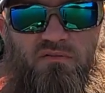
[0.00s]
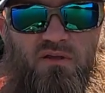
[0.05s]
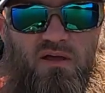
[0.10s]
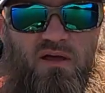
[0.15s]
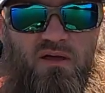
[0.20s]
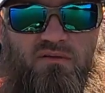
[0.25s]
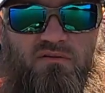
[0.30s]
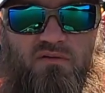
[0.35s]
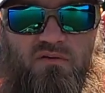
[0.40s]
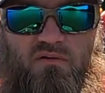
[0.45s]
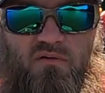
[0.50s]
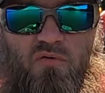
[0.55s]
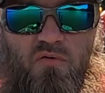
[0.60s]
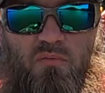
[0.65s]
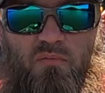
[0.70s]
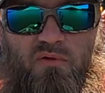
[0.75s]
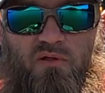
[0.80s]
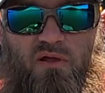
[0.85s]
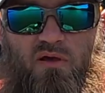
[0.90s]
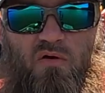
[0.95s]
size they
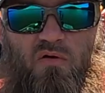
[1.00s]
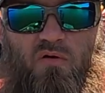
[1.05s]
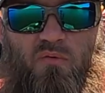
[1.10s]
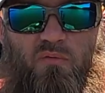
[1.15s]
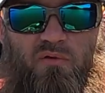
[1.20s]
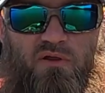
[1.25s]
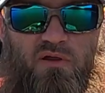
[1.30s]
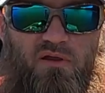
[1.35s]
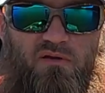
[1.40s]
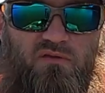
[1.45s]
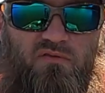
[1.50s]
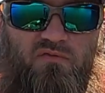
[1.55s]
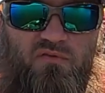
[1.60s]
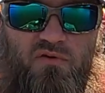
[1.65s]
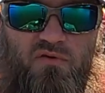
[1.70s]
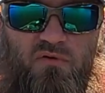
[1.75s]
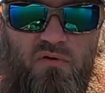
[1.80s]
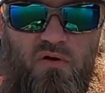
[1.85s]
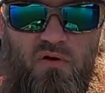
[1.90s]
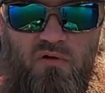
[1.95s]
normally are. We catch a
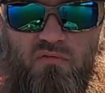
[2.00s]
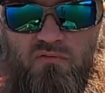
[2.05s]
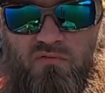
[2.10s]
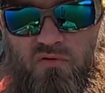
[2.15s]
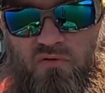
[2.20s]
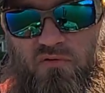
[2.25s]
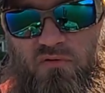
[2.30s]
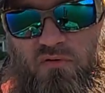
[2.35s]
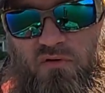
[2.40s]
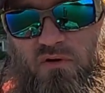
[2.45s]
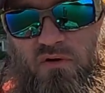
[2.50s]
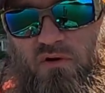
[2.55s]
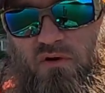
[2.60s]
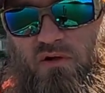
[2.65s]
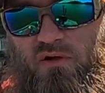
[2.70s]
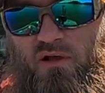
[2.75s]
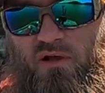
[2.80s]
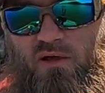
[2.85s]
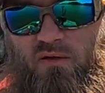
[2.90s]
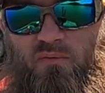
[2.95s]
few over
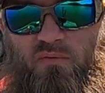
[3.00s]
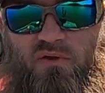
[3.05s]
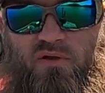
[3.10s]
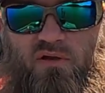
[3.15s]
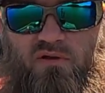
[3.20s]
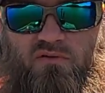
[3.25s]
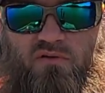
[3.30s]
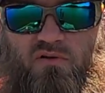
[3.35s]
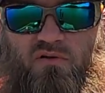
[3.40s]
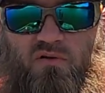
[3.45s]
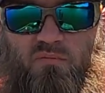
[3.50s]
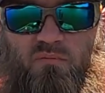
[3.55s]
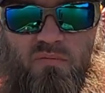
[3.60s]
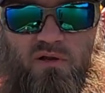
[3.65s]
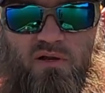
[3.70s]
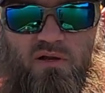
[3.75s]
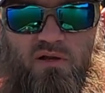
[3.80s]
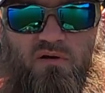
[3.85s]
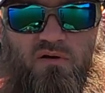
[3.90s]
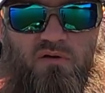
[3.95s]
and we catch a good
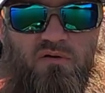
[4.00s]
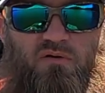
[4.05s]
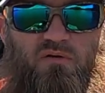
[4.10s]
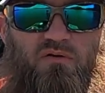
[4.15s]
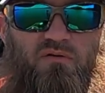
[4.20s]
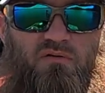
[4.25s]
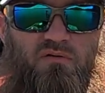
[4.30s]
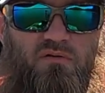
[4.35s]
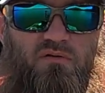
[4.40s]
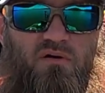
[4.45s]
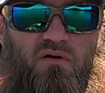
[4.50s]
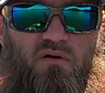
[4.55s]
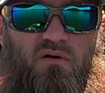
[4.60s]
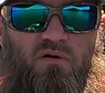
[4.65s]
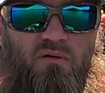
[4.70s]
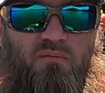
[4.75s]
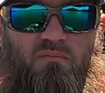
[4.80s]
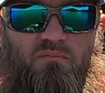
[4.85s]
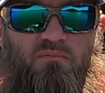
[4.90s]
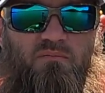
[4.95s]
many under.
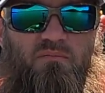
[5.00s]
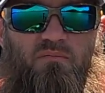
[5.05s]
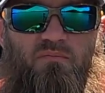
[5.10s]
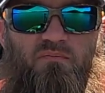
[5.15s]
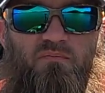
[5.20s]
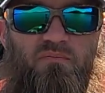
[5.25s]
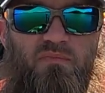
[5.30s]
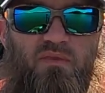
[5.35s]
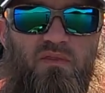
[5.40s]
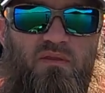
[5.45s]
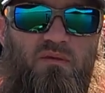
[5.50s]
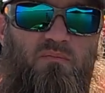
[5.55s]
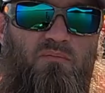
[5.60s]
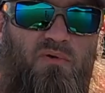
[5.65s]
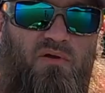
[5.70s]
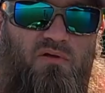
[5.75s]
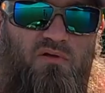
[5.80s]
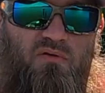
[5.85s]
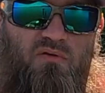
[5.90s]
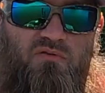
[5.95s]

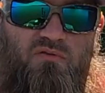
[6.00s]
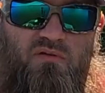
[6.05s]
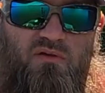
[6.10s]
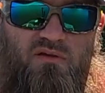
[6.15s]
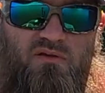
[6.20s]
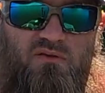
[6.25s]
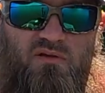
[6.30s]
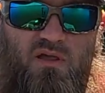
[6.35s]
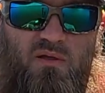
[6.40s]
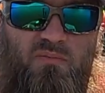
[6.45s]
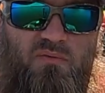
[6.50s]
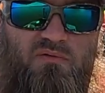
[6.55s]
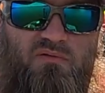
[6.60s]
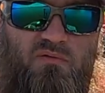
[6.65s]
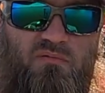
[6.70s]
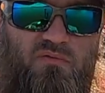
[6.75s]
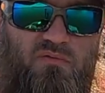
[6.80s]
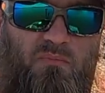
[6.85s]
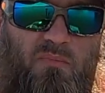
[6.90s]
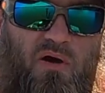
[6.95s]
But you'll see us keeping
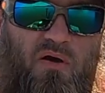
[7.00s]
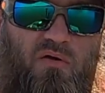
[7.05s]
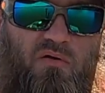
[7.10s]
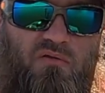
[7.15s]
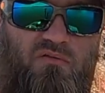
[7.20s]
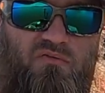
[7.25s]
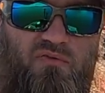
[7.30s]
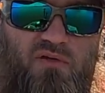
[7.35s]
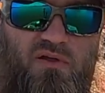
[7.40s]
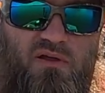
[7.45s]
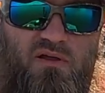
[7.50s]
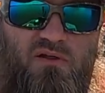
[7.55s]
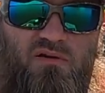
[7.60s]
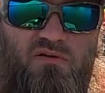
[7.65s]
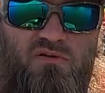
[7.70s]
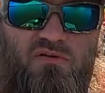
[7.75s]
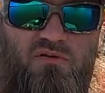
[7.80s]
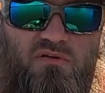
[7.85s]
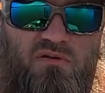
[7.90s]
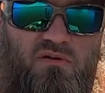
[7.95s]
some smaller
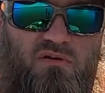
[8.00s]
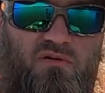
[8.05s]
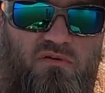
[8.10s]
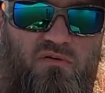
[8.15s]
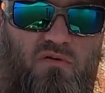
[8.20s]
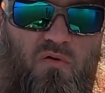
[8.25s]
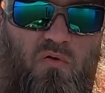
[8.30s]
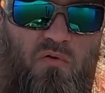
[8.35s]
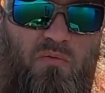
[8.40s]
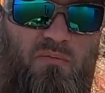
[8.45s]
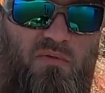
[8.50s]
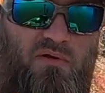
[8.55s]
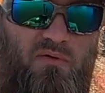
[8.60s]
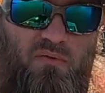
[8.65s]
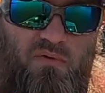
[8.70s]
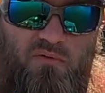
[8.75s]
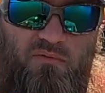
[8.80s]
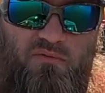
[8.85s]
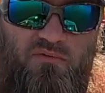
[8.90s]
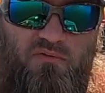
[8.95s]
fish.
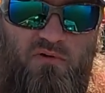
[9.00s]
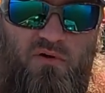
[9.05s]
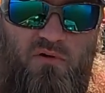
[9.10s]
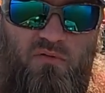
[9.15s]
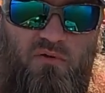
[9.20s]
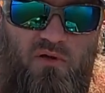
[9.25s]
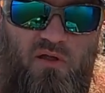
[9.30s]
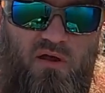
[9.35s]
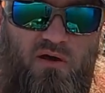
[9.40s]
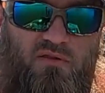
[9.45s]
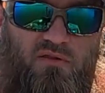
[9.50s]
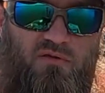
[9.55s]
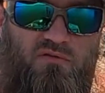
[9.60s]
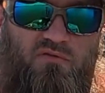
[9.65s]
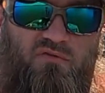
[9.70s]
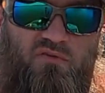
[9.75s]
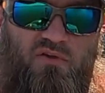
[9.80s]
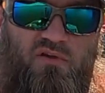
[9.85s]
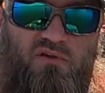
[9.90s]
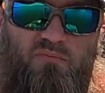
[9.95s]
Normally we would throw a lot of
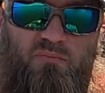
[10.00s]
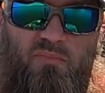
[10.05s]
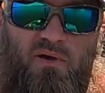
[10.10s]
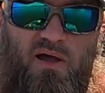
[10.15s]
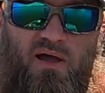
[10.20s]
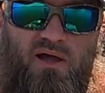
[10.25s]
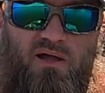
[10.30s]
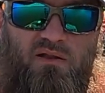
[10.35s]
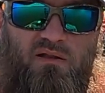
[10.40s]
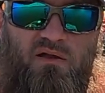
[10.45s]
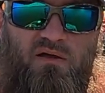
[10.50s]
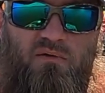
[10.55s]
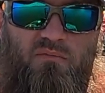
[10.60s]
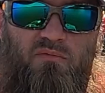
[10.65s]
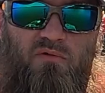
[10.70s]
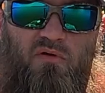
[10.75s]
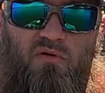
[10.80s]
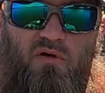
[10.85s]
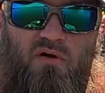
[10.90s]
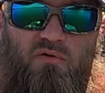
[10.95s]
those fish back, let
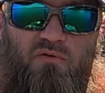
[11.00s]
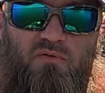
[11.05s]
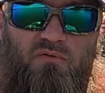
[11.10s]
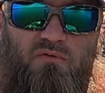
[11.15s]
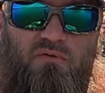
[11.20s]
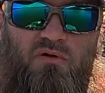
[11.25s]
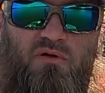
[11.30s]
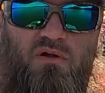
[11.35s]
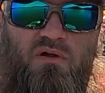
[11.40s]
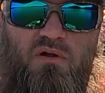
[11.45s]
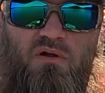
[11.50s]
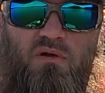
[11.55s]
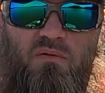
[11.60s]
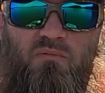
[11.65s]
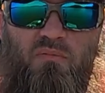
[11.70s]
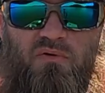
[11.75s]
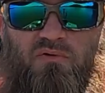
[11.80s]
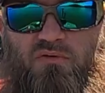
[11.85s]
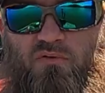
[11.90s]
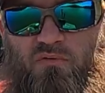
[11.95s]
them grow.
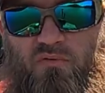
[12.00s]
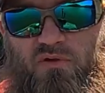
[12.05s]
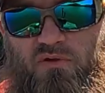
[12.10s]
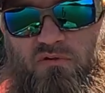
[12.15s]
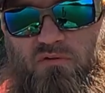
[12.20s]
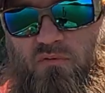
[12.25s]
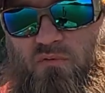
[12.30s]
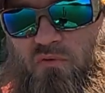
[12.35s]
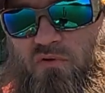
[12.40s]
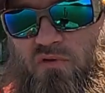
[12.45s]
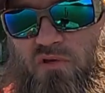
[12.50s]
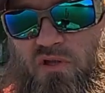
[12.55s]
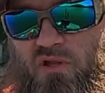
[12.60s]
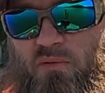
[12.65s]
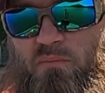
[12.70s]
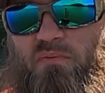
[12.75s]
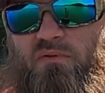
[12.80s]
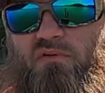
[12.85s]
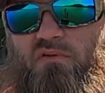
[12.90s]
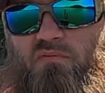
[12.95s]
But the reason we're
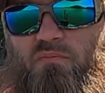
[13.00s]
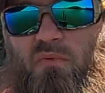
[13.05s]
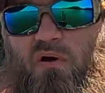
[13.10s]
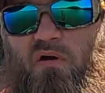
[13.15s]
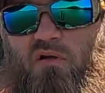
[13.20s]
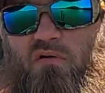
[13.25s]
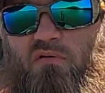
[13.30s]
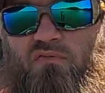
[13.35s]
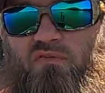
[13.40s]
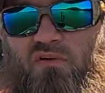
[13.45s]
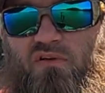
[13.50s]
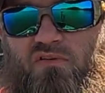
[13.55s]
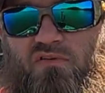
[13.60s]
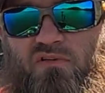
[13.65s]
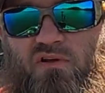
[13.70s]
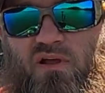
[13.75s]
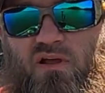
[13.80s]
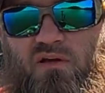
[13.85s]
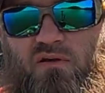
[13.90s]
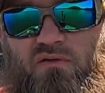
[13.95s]
keeping smaller
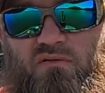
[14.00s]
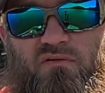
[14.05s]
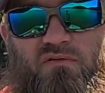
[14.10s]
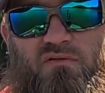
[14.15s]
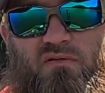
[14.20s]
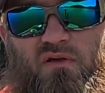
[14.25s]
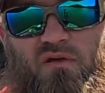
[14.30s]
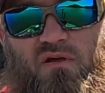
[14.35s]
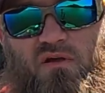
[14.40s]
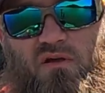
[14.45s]
fish now is,